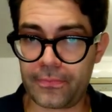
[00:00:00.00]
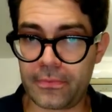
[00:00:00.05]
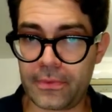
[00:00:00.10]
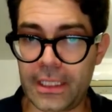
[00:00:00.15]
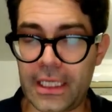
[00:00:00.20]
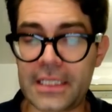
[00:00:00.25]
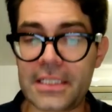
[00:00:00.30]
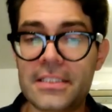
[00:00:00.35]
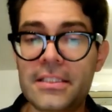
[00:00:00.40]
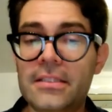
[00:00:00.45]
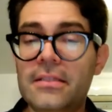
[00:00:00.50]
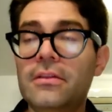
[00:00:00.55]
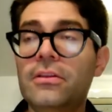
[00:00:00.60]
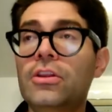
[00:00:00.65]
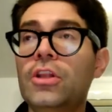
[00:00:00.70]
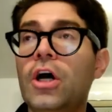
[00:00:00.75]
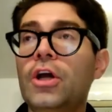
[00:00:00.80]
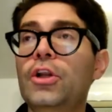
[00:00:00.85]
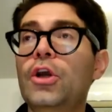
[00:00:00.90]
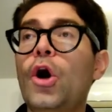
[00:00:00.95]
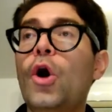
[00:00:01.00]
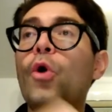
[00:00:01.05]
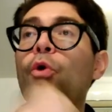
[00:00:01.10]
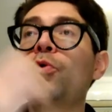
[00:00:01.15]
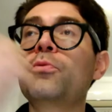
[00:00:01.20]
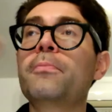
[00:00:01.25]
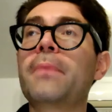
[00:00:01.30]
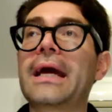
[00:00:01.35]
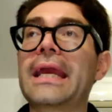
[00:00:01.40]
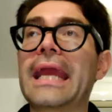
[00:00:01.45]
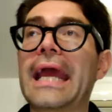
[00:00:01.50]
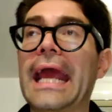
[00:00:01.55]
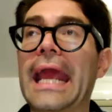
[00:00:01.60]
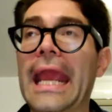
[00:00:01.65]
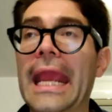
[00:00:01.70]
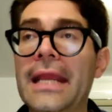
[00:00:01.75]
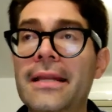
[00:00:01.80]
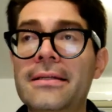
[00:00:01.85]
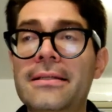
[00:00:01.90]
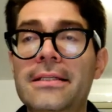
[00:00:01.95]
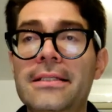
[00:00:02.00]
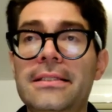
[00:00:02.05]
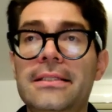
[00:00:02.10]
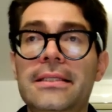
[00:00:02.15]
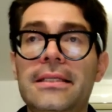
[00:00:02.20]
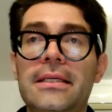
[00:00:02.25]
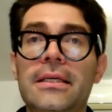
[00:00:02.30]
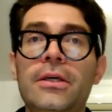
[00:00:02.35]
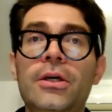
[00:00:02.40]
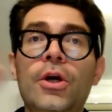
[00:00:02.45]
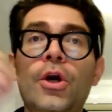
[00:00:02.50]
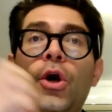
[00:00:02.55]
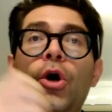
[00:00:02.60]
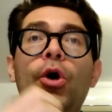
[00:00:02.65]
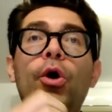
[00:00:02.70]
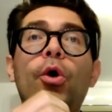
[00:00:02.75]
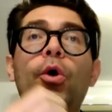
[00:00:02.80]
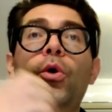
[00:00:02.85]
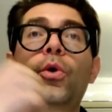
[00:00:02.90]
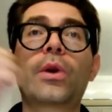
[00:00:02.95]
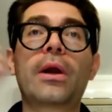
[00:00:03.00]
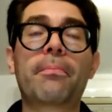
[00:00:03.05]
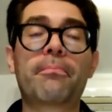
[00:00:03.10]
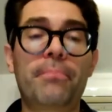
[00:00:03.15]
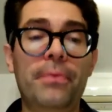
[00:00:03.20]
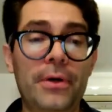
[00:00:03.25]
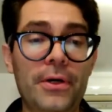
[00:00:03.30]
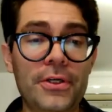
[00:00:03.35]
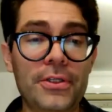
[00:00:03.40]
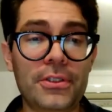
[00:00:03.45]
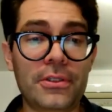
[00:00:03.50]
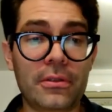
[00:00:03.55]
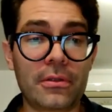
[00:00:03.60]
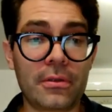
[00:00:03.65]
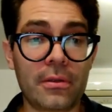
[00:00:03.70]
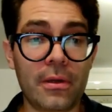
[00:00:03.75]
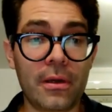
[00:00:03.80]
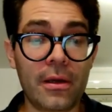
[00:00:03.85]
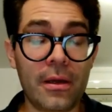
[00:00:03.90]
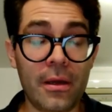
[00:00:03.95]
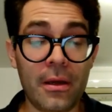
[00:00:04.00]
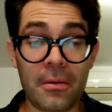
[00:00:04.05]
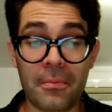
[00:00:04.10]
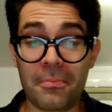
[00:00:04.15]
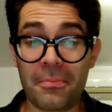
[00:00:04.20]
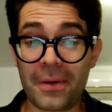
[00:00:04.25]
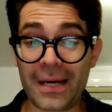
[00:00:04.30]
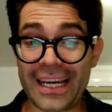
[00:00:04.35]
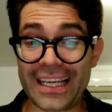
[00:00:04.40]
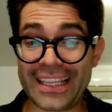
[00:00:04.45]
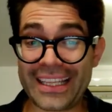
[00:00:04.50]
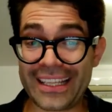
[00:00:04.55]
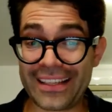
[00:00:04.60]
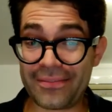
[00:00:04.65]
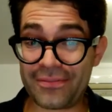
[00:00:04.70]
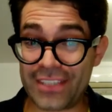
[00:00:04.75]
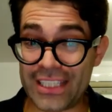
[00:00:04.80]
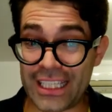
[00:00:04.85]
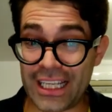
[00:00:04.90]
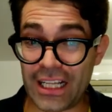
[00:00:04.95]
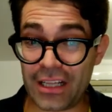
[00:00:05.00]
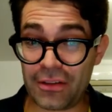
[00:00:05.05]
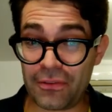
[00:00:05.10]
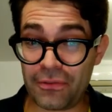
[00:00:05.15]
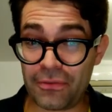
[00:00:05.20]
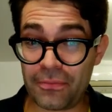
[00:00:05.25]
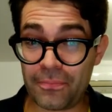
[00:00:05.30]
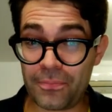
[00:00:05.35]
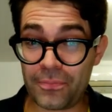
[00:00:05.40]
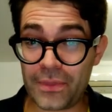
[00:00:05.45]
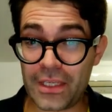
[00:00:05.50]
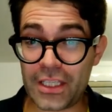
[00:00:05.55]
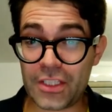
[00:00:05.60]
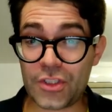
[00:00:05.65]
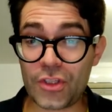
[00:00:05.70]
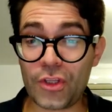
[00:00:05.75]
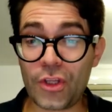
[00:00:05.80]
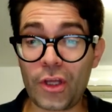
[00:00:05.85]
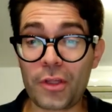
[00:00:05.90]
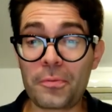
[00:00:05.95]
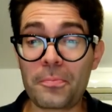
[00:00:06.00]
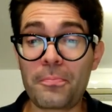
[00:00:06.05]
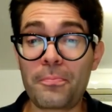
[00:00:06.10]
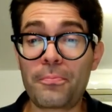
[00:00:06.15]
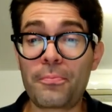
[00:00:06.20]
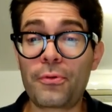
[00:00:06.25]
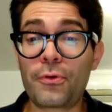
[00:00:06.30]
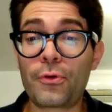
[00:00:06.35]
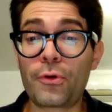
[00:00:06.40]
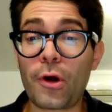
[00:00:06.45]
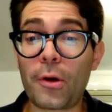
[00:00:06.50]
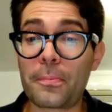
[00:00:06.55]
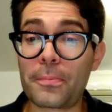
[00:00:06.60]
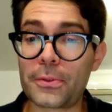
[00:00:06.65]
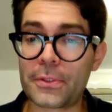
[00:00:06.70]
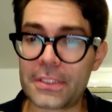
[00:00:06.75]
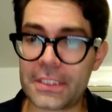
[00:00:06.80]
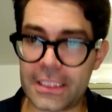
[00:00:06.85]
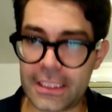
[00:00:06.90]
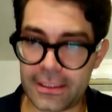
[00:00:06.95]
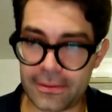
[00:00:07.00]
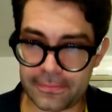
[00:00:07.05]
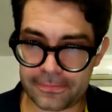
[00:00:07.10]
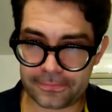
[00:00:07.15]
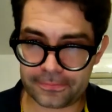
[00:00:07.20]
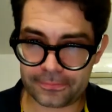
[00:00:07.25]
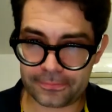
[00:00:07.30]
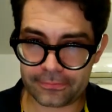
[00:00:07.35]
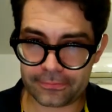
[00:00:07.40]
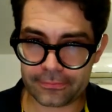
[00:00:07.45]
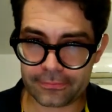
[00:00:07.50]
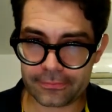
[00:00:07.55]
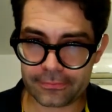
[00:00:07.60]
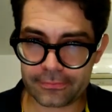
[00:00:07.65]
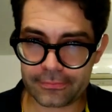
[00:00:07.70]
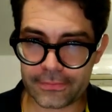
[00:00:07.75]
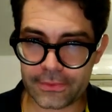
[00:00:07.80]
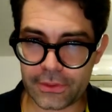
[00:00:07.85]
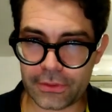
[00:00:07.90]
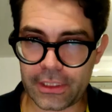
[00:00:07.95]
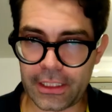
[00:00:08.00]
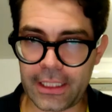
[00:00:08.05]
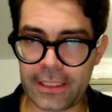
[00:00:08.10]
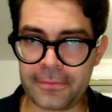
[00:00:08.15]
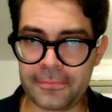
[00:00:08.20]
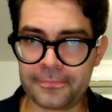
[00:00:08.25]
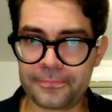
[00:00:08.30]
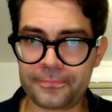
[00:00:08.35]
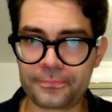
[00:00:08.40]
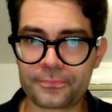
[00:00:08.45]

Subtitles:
that is not owned by an entity or a person by themselves is not property. Okay?